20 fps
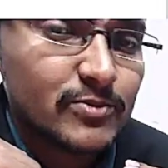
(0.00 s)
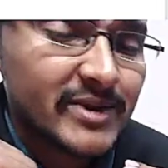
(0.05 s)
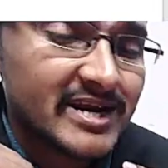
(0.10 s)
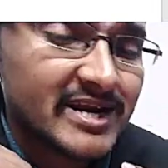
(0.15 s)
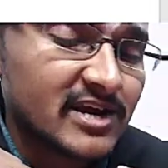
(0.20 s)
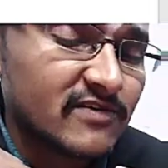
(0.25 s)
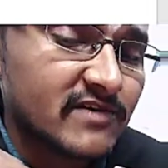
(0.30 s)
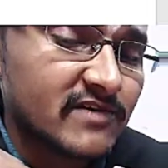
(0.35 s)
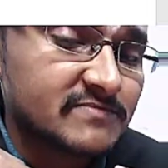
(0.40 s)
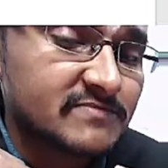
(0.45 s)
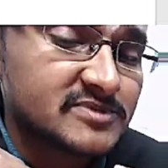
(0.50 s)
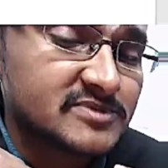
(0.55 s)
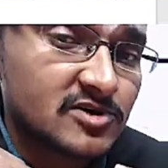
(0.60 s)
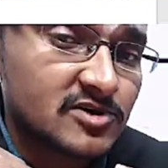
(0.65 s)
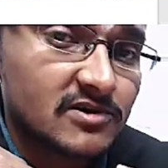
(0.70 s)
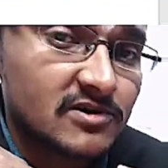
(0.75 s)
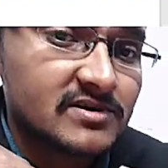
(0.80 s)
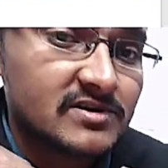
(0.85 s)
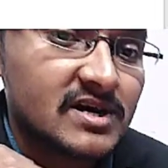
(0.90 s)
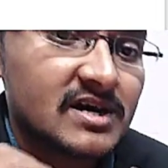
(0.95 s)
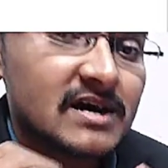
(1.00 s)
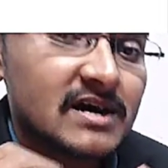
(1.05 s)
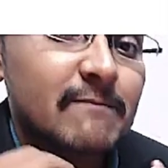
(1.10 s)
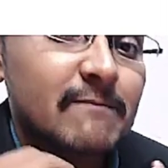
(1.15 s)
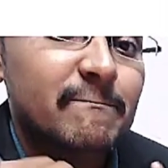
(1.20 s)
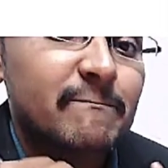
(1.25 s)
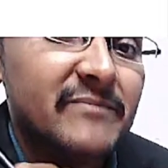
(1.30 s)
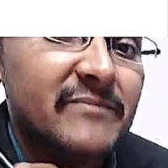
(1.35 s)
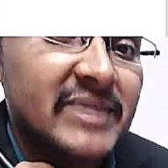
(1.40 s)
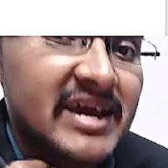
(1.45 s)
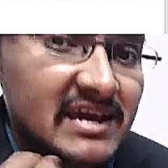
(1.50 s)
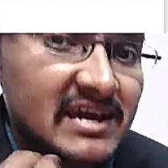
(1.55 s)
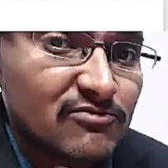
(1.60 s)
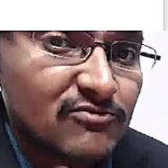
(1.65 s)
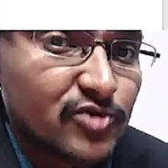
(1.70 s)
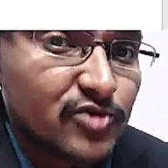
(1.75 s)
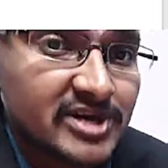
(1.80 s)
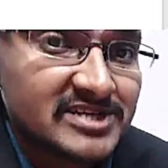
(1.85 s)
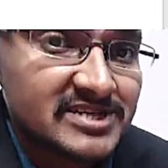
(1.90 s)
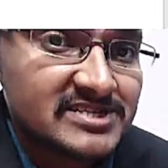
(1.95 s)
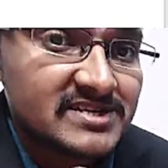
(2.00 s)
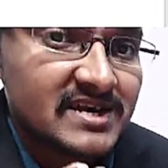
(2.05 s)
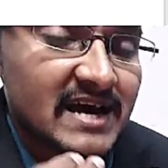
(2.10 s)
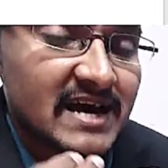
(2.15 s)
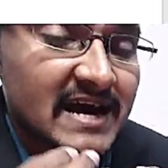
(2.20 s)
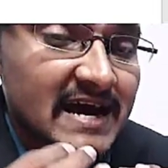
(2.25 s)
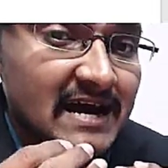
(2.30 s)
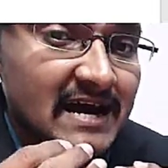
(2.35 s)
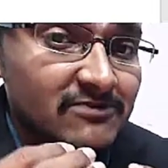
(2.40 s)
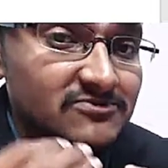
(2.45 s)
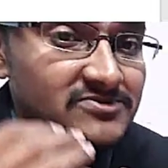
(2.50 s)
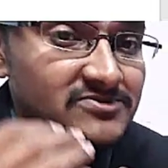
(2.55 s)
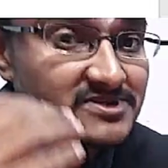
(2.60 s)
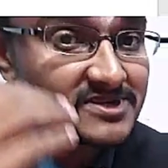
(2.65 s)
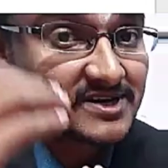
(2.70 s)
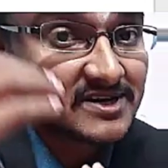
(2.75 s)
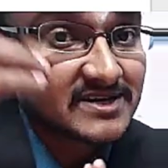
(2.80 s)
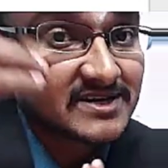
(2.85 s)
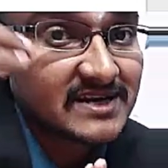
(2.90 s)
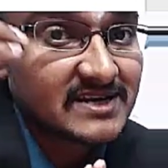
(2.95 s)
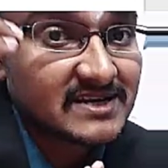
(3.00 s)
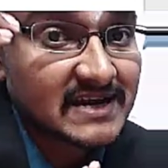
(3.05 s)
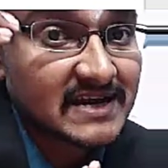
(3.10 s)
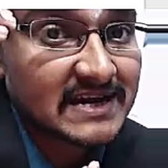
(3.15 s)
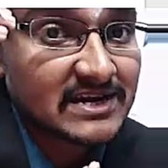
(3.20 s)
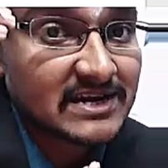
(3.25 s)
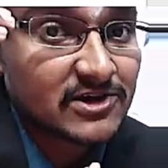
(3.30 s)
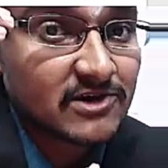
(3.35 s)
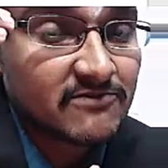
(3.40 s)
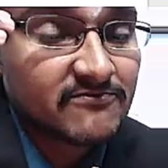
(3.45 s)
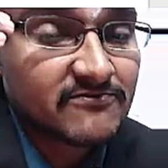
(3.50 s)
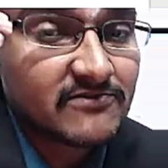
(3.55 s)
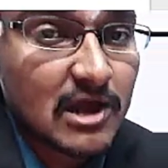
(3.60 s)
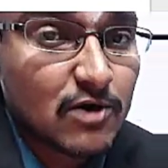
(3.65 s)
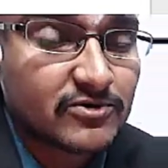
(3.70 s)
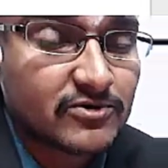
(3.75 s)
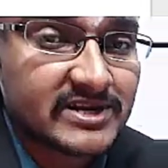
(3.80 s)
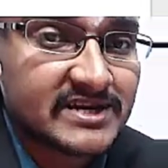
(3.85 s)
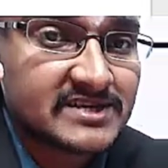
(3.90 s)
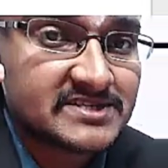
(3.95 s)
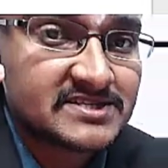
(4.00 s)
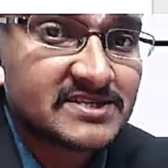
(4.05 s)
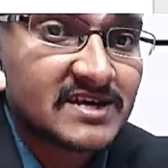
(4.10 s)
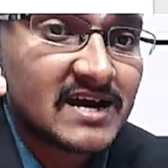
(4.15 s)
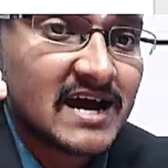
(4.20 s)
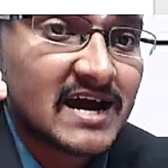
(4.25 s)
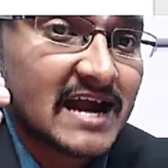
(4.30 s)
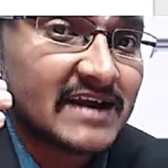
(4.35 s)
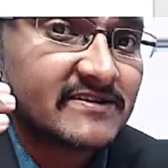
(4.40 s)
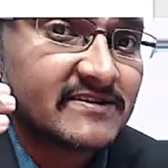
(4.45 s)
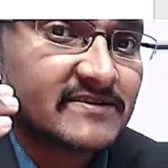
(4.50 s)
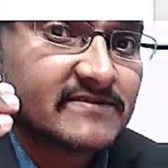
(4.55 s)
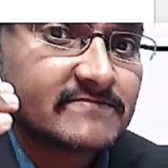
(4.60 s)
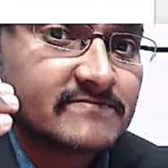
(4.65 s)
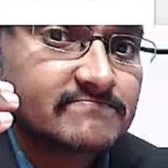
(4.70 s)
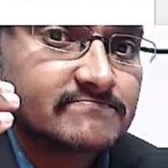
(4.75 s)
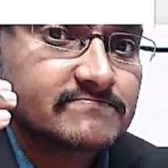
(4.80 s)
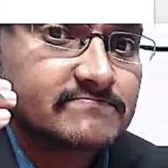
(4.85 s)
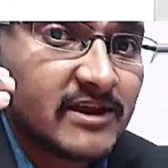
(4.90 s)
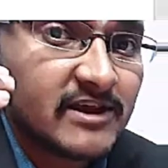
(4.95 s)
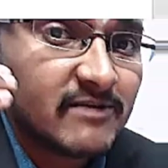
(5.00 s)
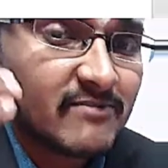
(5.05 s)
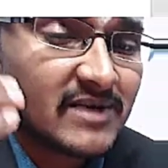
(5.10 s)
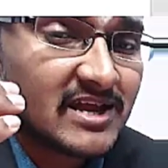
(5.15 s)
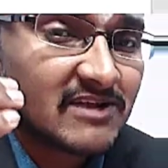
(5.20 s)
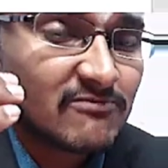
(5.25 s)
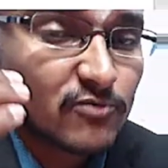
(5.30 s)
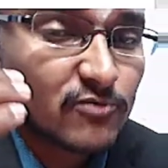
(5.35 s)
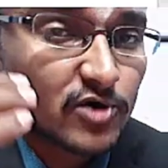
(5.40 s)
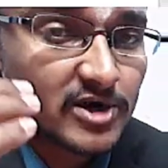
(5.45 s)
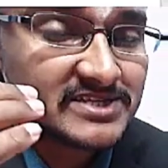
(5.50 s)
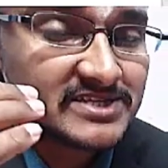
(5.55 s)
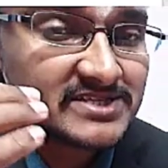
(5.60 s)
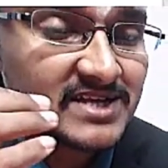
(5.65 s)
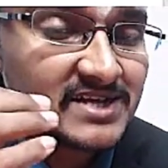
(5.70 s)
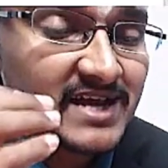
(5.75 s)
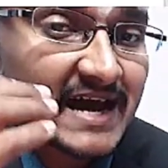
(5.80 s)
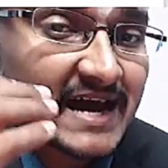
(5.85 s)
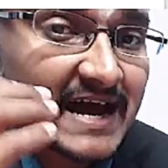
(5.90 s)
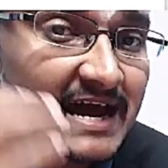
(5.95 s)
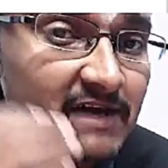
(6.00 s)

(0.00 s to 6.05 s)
You might have observed male voice have certain kind of loudness and female voice